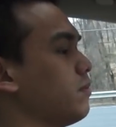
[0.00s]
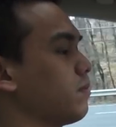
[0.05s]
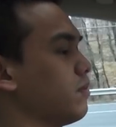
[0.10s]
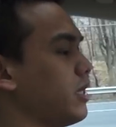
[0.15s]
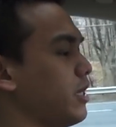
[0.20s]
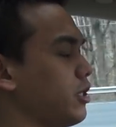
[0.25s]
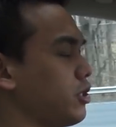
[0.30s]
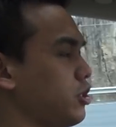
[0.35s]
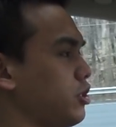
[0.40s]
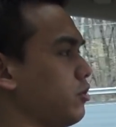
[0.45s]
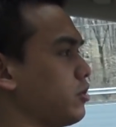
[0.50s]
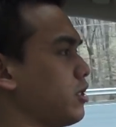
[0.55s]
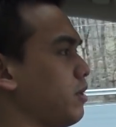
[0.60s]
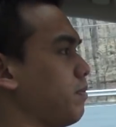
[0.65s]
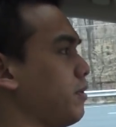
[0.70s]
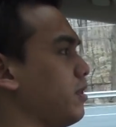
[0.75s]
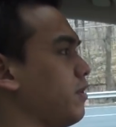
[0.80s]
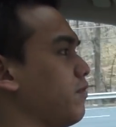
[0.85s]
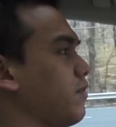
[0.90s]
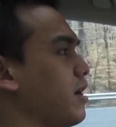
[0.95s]
and it shows
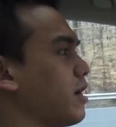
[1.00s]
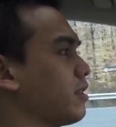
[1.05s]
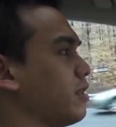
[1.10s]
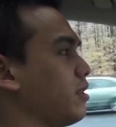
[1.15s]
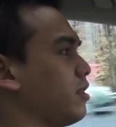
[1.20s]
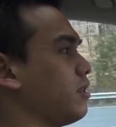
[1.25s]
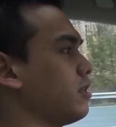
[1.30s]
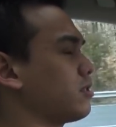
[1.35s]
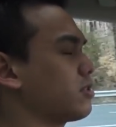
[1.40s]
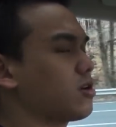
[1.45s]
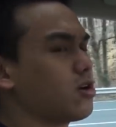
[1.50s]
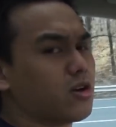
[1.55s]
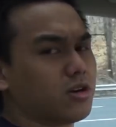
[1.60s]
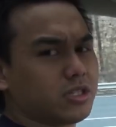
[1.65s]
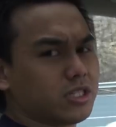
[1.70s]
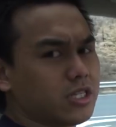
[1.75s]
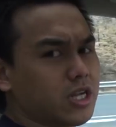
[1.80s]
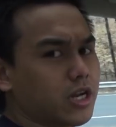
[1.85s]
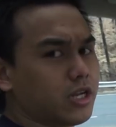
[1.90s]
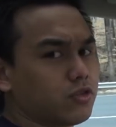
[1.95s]
up in the fact that this car
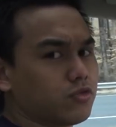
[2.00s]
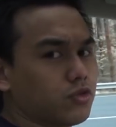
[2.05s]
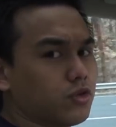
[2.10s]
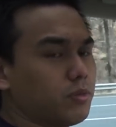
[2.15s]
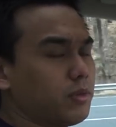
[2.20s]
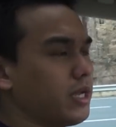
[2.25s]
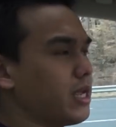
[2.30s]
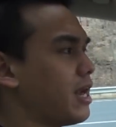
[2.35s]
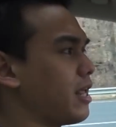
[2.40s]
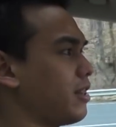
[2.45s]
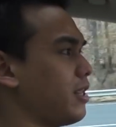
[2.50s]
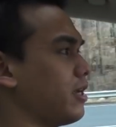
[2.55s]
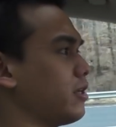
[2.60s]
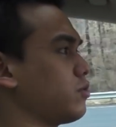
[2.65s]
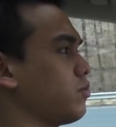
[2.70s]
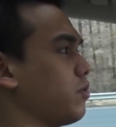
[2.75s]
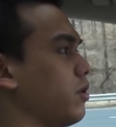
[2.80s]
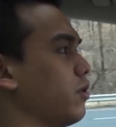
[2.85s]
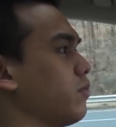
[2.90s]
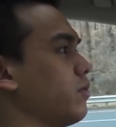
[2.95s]
is not as roomy, and I think
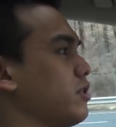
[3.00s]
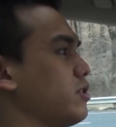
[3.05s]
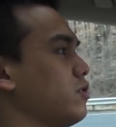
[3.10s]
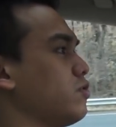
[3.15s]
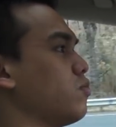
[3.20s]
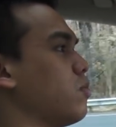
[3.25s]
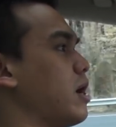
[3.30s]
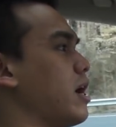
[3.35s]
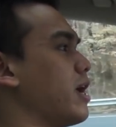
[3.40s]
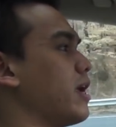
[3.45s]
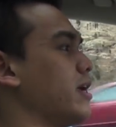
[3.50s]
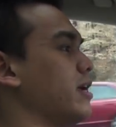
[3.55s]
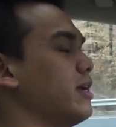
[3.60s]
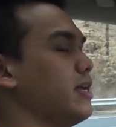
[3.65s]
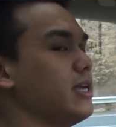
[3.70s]
it's one of the reasons why